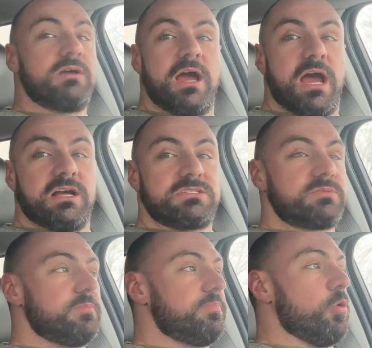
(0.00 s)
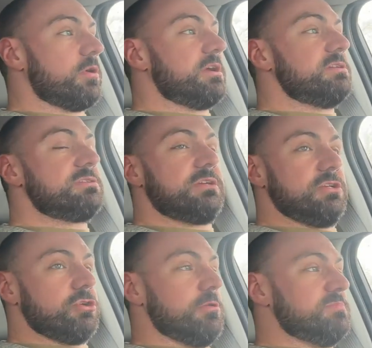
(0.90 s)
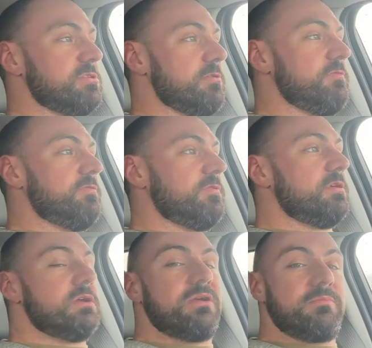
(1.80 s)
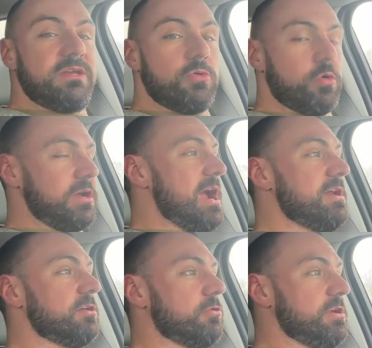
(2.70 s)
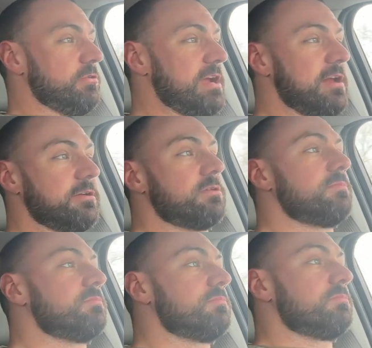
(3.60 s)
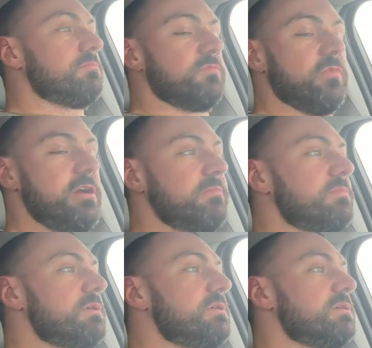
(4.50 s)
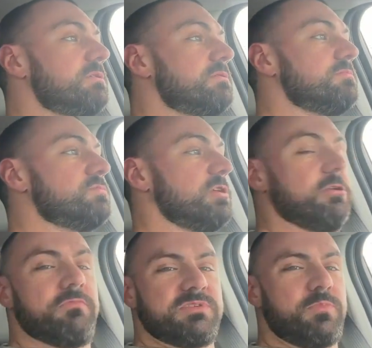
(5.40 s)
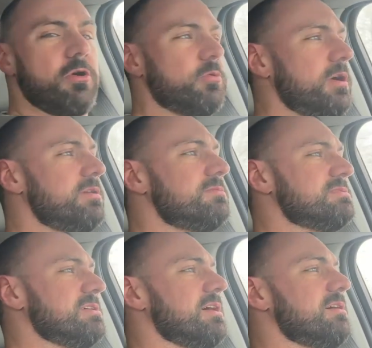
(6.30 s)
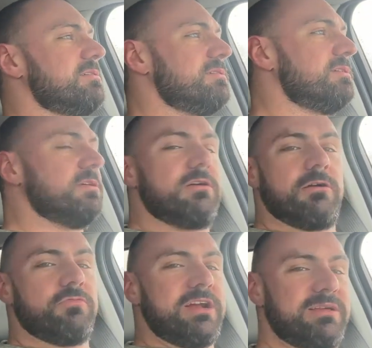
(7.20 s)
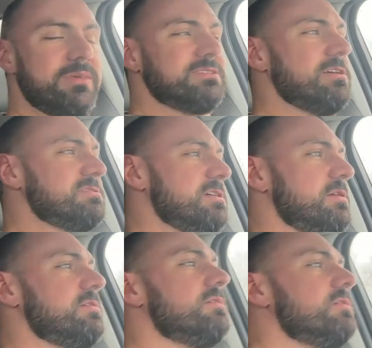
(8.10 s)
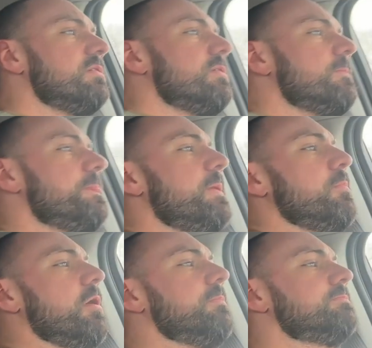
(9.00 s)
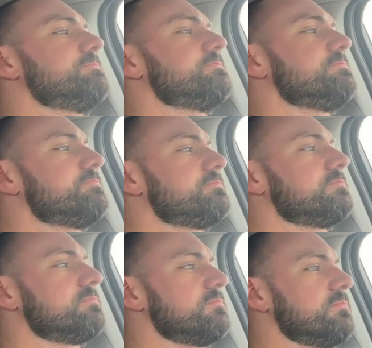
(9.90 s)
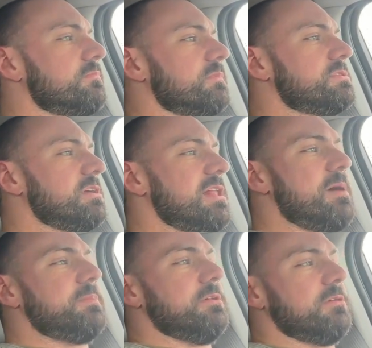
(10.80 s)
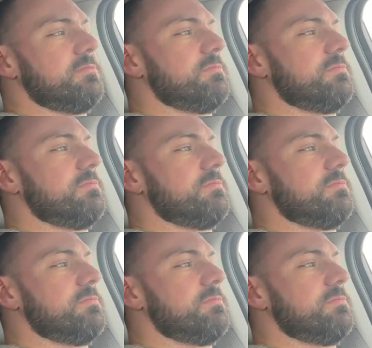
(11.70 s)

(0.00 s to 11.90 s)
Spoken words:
as pork is in terms of being organic or inorganic, right? I'm trying to get off this parkway. It's a rainy mess outside. But tilapia,